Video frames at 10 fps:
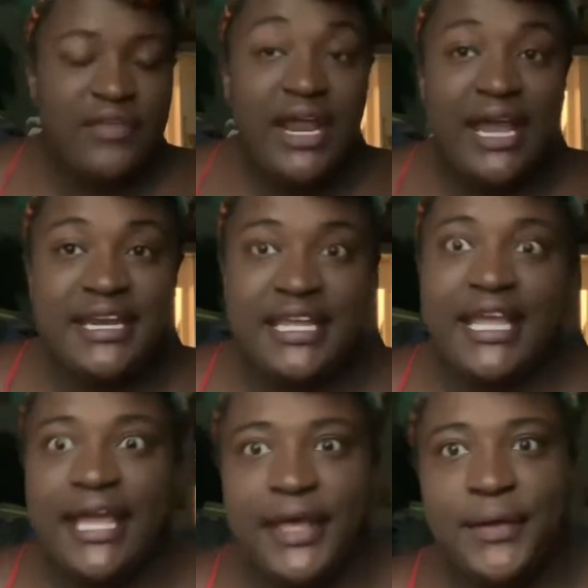I had to get
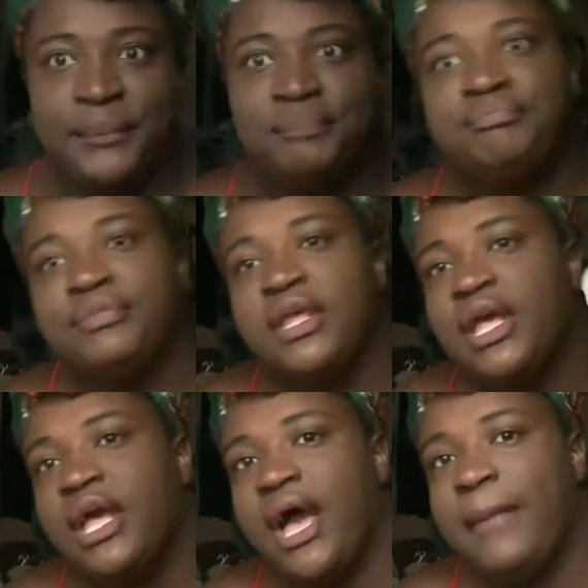him
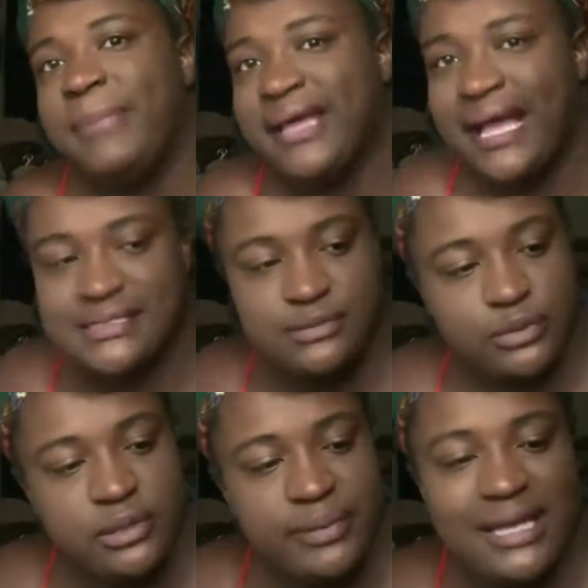a big ass
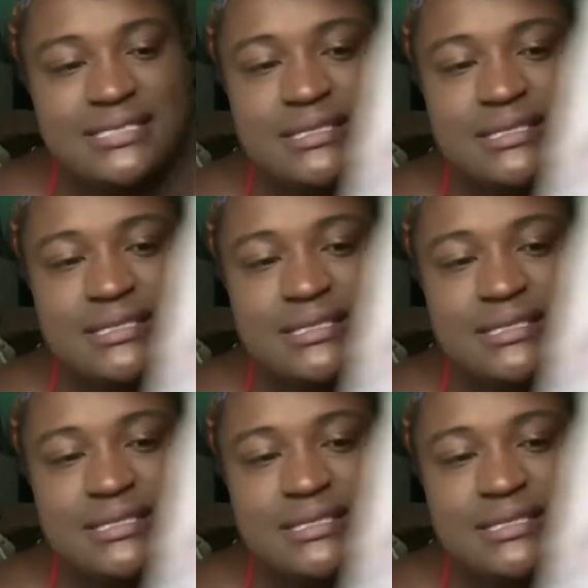one, a big ass